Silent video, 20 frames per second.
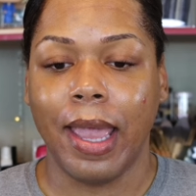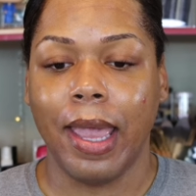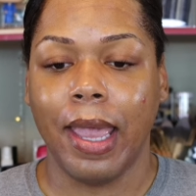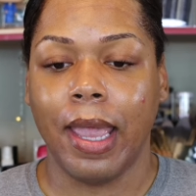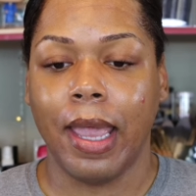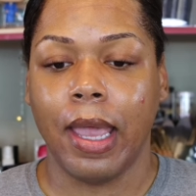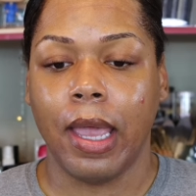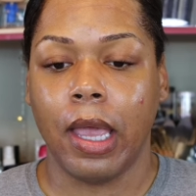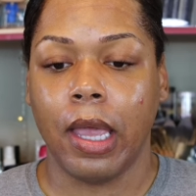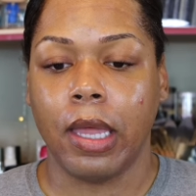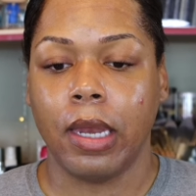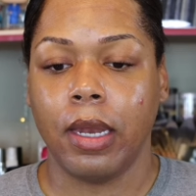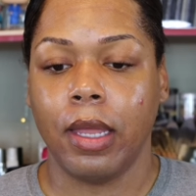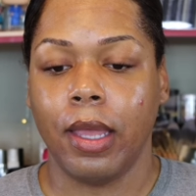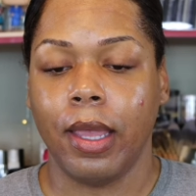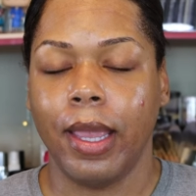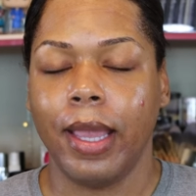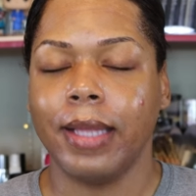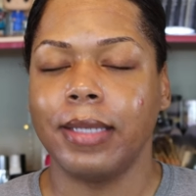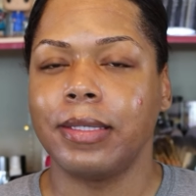and
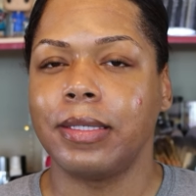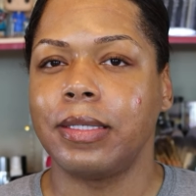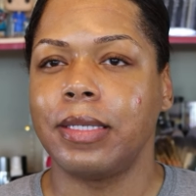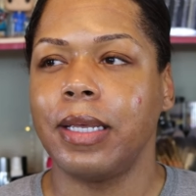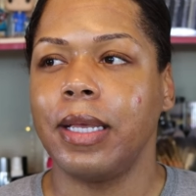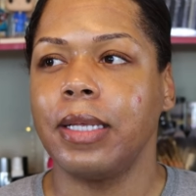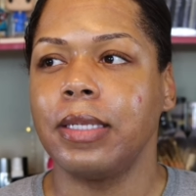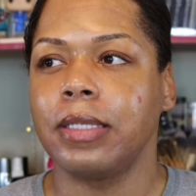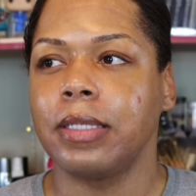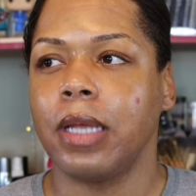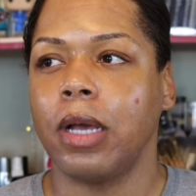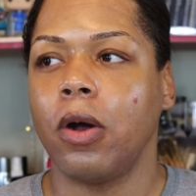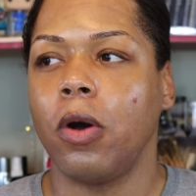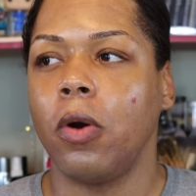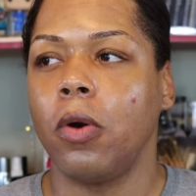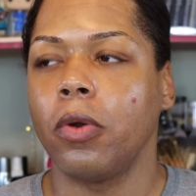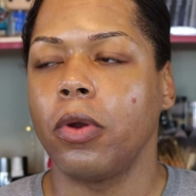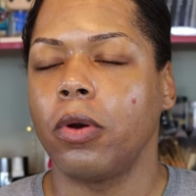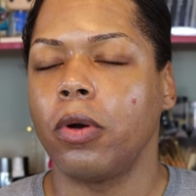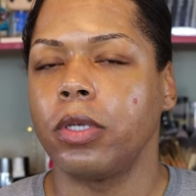it tends to
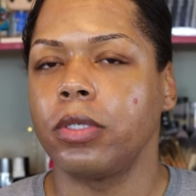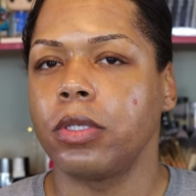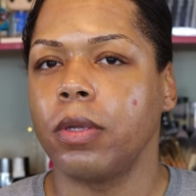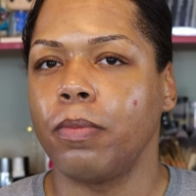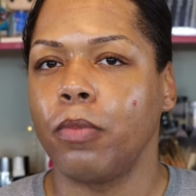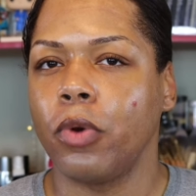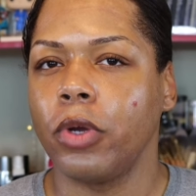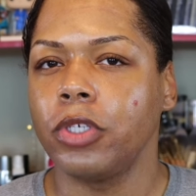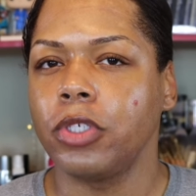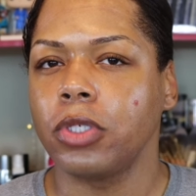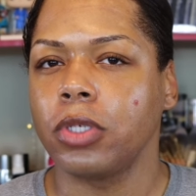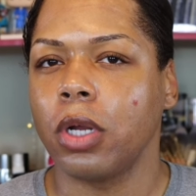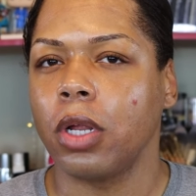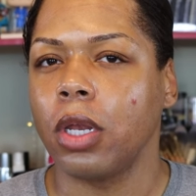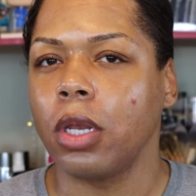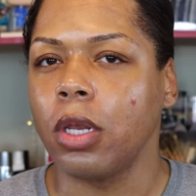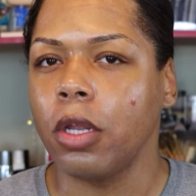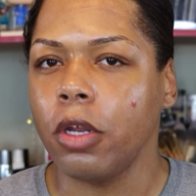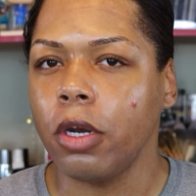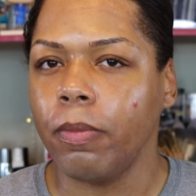hold on to moisture a
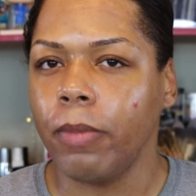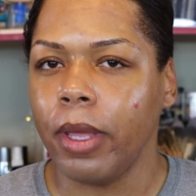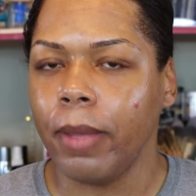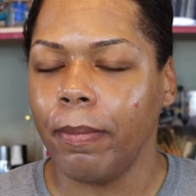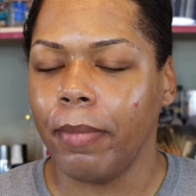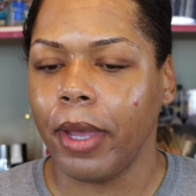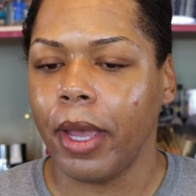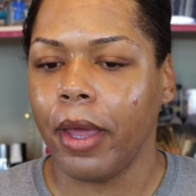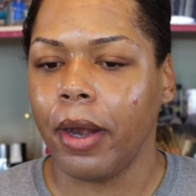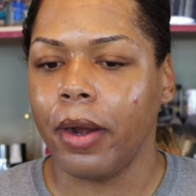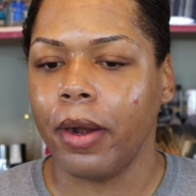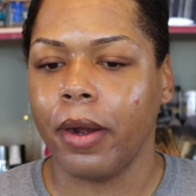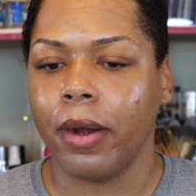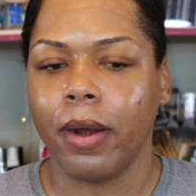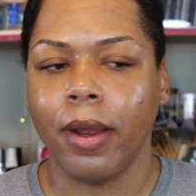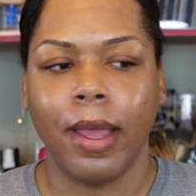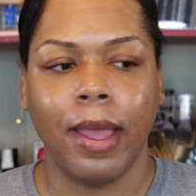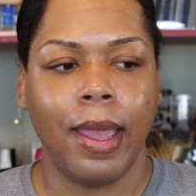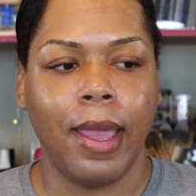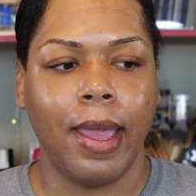little bit
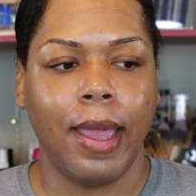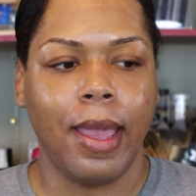better